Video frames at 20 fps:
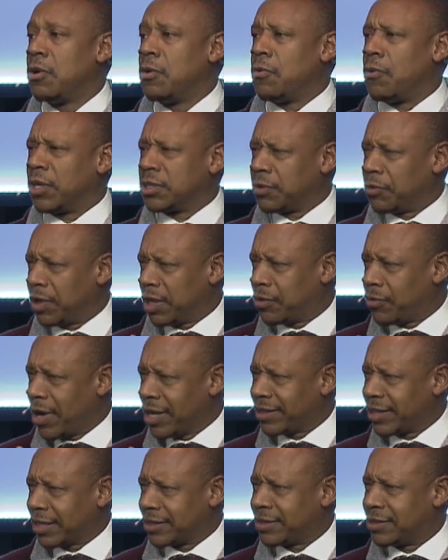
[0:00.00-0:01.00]
was a
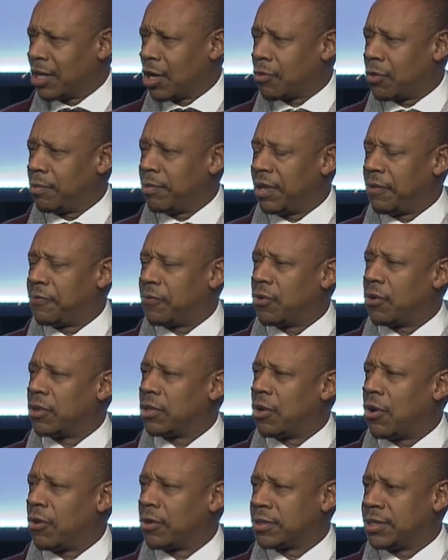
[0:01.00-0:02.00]
regret that stuck with me for a
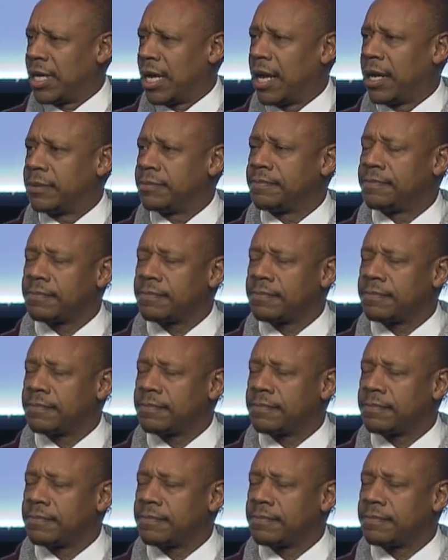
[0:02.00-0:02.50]
long time.